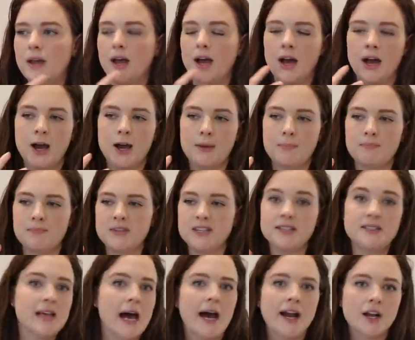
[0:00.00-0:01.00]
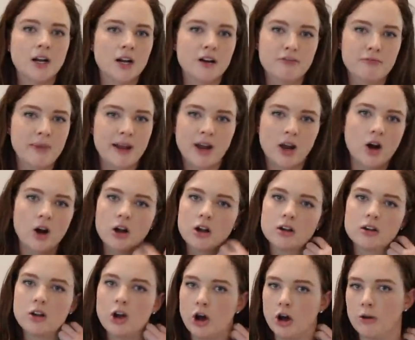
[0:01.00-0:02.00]
um, desire of my
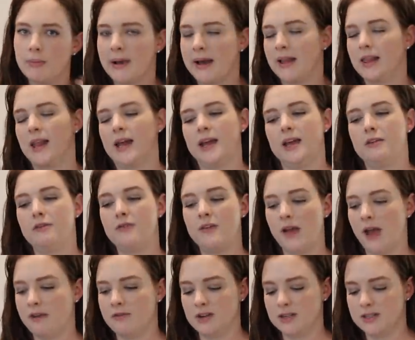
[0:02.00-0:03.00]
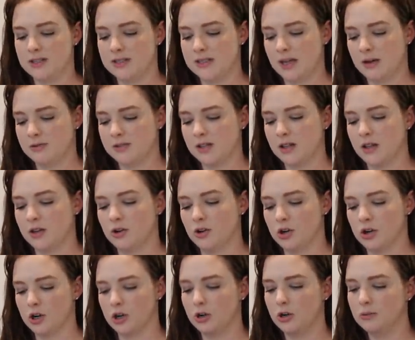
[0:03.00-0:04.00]
heart all my life, ever since I was a little
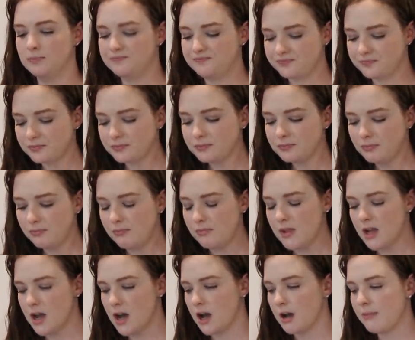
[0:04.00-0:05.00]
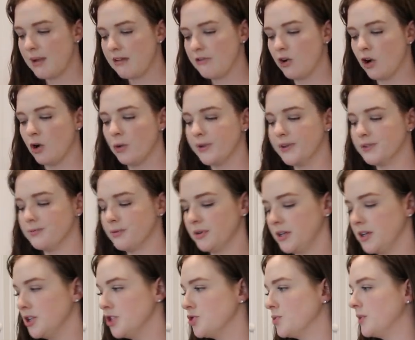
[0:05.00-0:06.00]
girl. Um, I've always
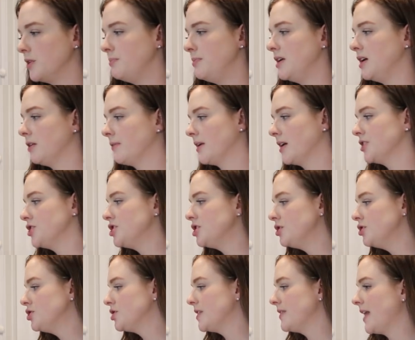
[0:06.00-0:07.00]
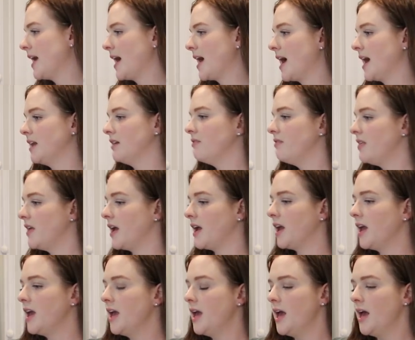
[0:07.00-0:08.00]
really enjoyed being around children, that kind of
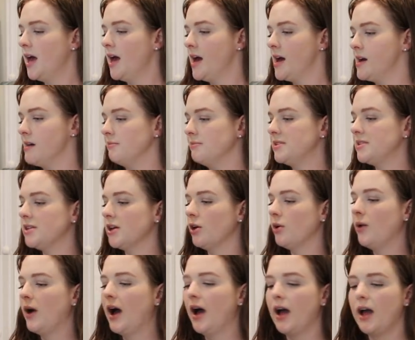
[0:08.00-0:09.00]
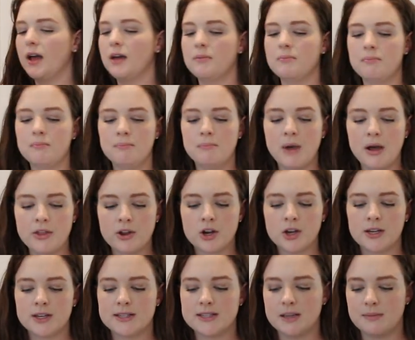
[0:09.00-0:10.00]
thing. Um, so,
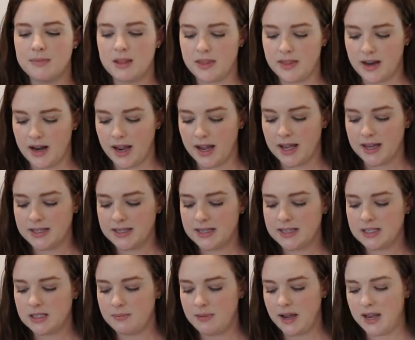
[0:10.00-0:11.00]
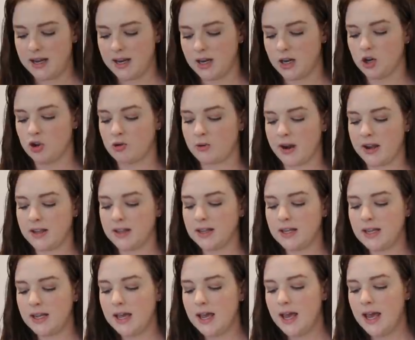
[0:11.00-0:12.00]
motherhood is something that I anticipated
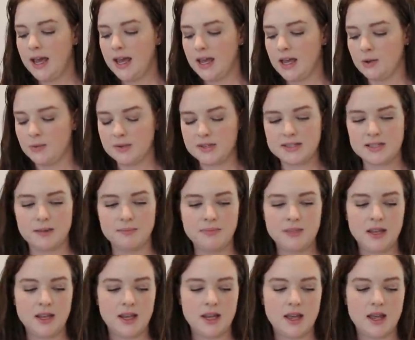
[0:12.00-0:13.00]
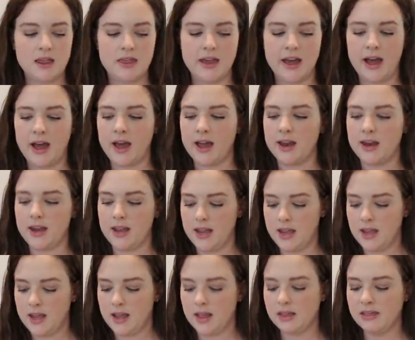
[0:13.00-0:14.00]
greatly. It was something that
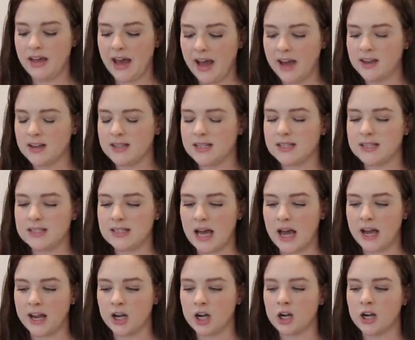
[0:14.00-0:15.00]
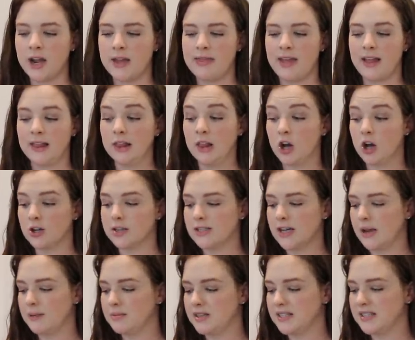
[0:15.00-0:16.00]
that desire and that long
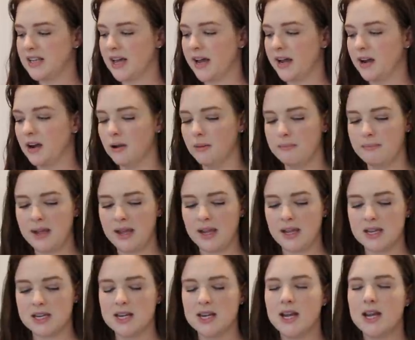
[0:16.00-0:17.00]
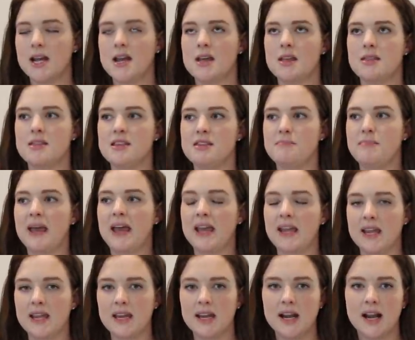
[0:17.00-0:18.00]
time desire made the
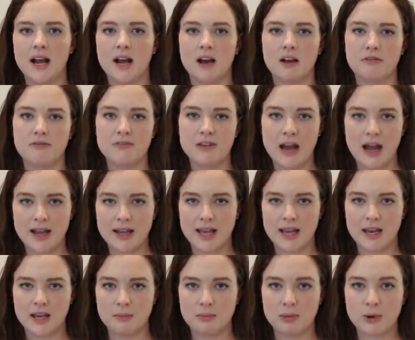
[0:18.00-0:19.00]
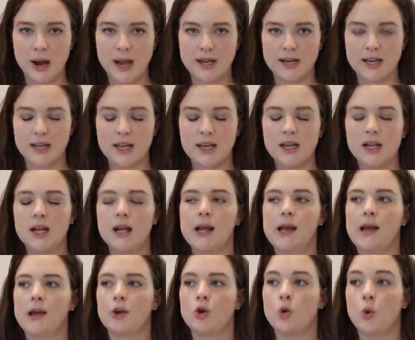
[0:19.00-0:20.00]
pain of not getting pregnant
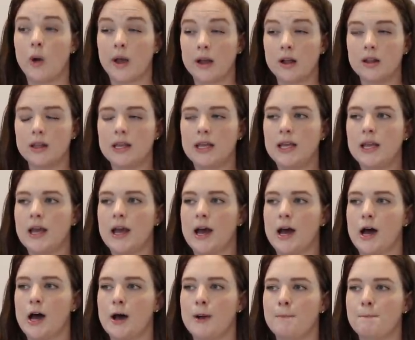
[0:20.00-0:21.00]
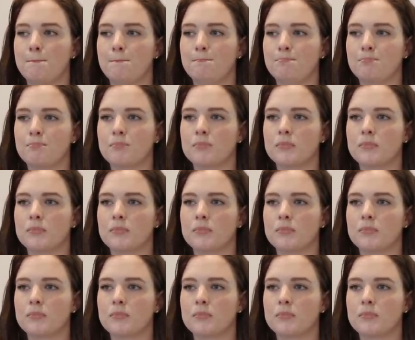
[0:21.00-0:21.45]
quickly um,